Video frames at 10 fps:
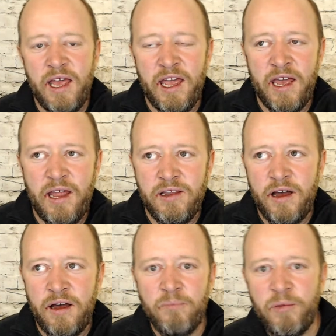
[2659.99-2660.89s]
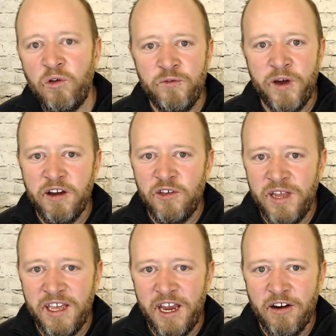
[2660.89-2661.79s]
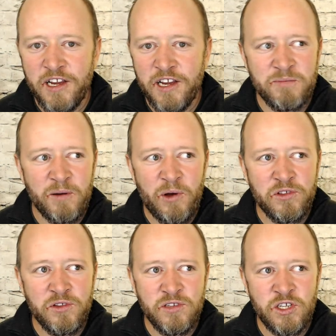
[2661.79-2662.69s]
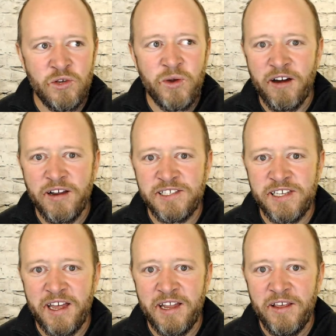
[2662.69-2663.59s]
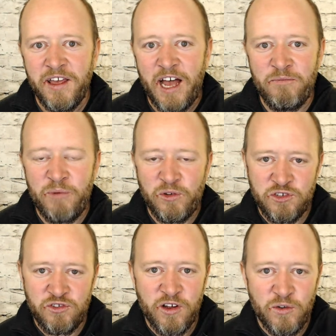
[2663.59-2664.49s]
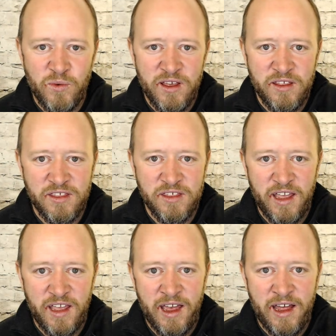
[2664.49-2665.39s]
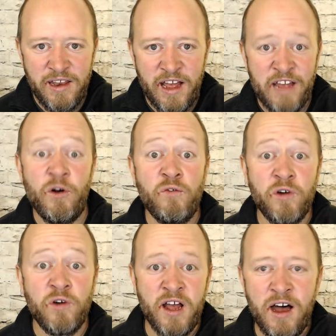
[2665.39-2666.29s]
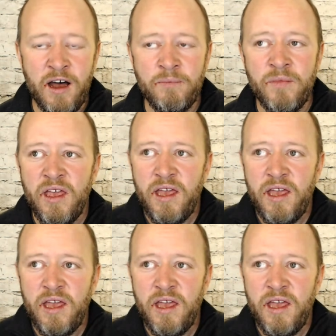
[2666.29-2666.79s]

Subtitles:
And both very unique areas, but both two areas that I've both struggled with and I've overcome.